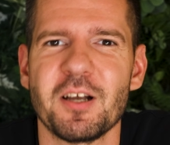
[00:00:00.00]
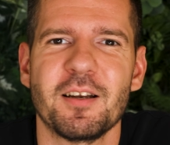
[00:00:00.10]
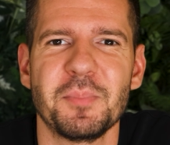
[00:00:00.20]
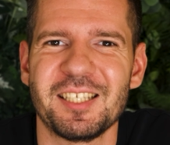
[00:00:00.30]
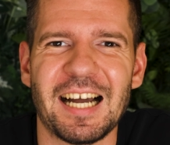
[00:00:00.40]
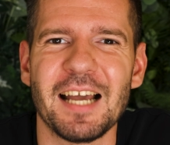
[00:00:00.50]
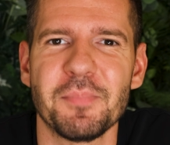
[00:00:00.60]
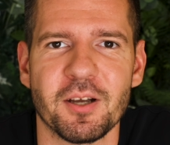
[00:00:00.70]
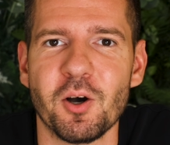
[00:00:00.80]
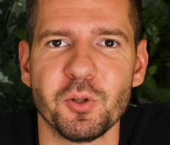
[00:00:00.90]
are not gonna be
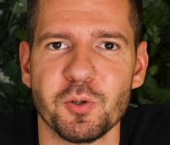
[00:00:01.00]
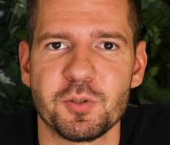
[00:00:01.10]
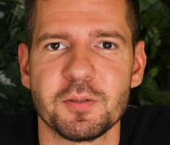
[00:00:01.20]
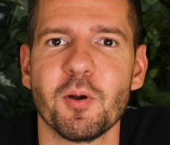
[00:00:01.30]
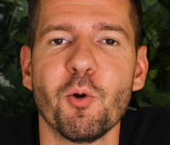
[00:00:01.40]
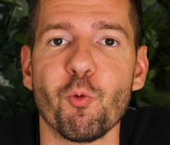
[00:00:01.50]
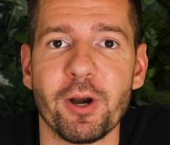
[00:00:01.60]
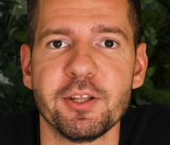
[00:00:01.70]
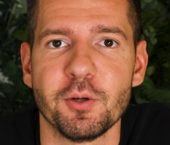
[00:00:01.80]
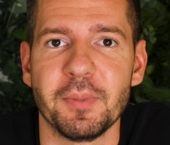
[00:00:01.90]
typing all those
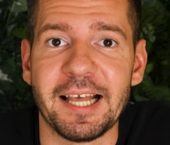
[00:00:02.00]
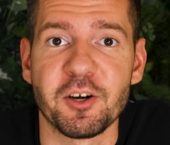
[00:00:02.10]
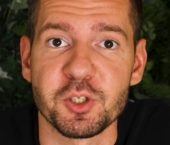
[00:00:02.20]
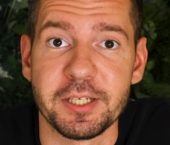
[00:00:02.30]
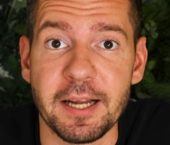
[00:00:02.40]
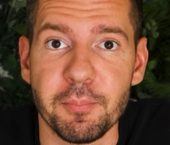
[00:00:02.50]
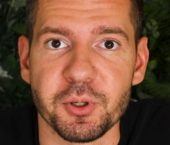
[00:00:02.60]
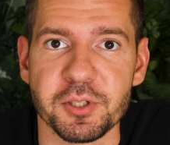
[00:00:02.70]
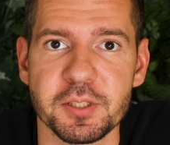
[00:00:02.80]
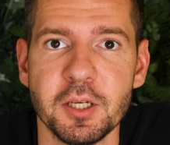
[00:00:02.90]
random letters and
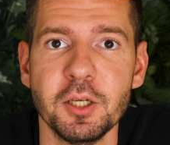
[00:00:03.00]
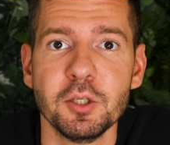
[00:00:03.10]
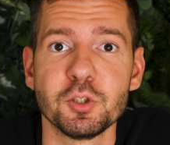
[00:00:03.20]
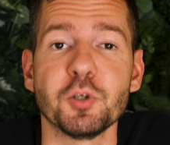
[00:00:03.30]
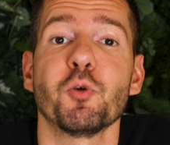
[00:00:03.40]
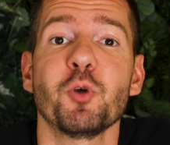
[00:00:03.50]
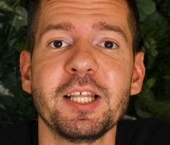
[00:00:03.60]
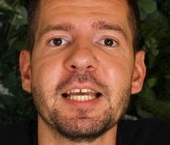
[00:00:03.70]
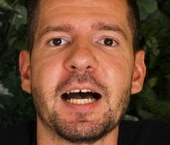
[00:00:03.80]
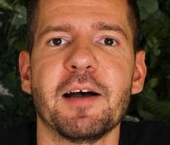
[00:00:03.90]
numbers. So you
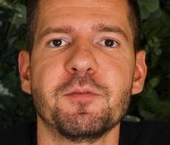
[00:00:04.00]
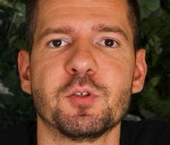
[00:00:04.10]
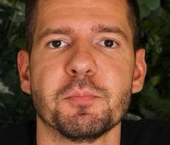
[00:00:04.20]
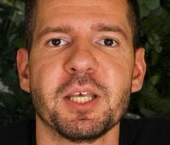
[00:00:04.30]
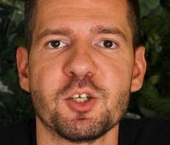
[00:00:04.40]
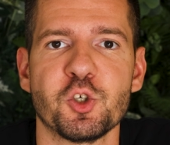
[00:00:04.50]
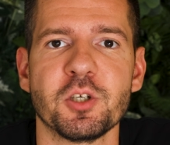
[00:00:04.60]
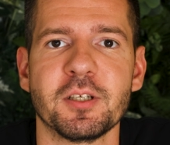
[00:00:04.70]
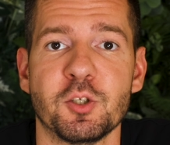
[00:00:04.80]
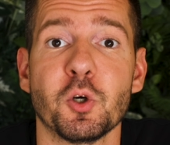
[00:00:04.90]
really have to make
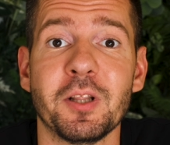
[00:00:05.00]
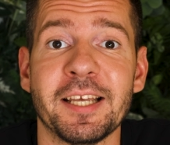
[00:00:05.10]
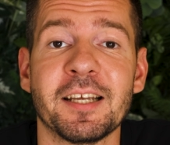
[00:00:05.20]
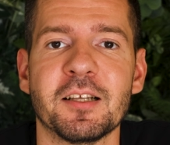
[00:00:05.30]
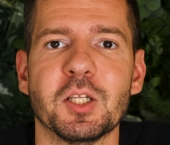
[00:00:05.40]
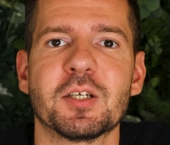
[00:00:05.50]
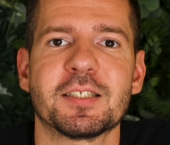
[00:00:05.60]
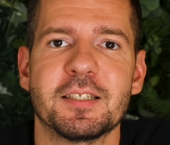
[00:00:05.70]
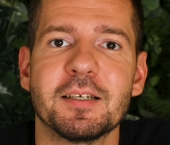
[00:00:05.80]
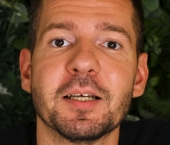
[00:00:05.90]
sure that your link
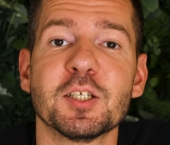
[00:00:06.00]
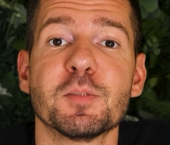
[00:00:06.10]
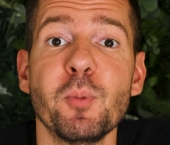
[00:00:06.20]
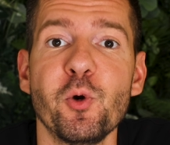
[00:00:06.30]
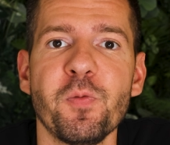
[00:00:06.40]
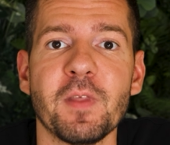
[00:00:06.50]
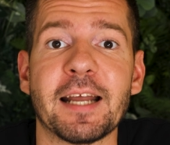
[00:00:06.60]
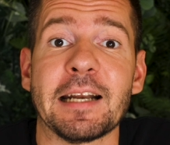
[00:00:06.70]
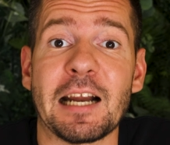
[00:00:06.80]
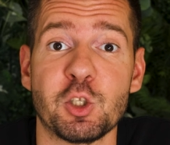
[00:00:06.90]
looks smooth
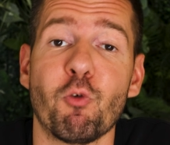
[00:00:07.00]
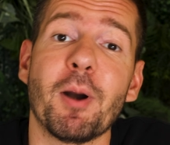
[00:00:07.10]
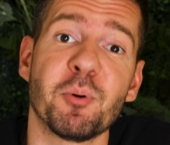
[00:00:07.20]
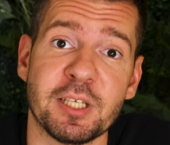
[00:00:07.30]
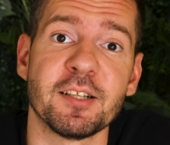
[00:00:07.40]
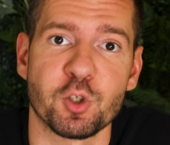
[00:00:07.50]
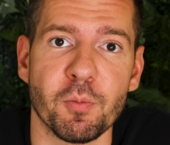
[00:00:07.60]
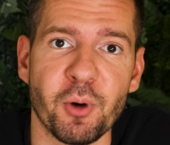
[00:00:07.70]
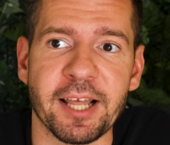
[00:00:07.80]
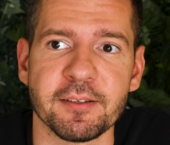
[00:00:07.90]
and it actually represents
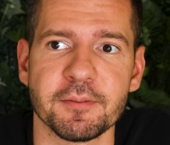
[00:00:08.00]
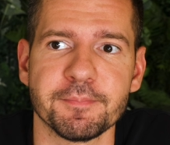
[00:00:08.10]
your brand.